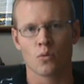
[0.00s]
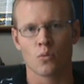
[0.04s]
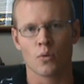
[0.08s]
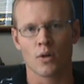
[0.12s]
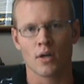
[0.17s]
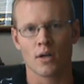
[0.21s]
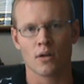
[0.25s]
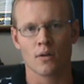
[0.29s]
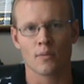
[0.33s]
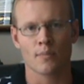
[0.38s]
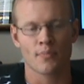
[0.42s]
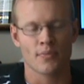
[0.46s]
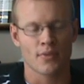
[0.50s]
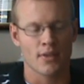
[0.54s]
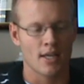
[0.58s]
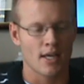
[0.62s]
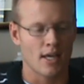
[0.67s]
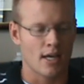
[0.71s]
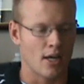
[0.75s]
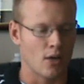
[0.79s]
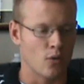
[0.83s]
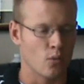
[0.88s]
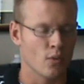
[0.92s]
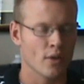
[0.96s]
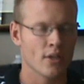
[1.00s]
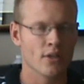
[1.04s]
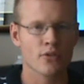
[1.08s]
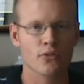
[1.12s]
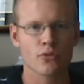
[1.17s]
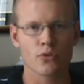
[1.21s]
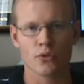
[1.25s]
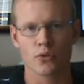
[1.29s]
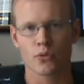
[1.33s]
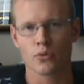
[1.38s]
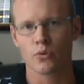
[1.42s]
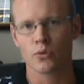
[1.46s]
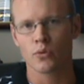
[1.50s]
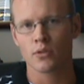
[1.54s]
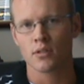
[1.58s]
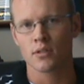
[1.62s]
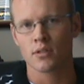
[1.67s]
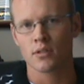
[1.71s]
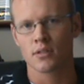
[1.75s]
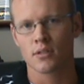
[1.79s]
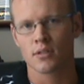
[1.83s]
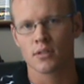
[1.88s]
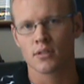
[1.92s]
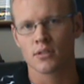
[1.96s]
Well, I went through
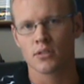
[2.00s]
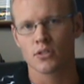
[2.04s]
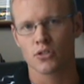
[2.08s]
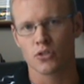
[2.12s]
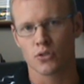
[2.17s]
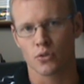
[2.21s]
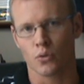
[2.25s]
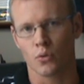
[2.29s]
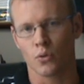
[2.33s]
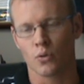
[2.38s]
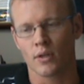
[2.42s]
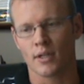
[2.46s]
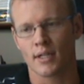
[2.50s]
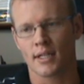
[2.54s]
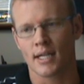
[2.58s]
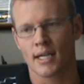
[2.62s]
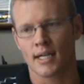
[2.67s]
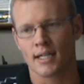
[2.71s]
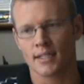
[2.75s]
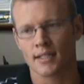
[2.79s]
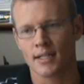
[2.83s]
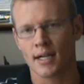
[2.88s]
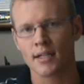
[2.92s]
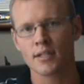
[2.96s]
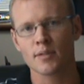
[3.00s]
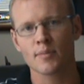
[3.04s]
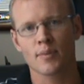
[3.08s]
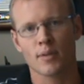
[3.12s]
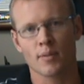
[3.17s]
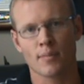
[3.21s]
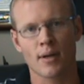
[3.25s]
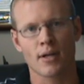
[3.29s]
school and got to be